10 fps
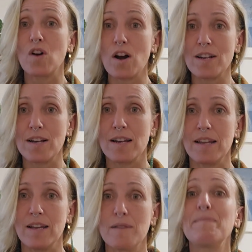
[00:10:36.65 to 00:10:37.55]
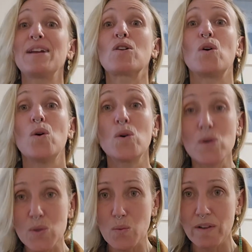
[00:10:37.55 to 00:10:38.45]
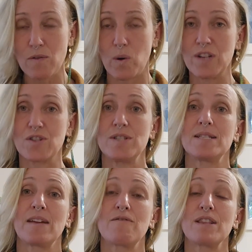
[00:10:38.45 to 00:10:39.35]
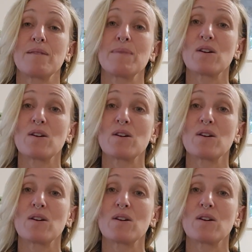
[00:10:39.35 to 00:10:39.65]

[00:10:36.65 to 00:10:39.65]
gotten here because we've questioned everything,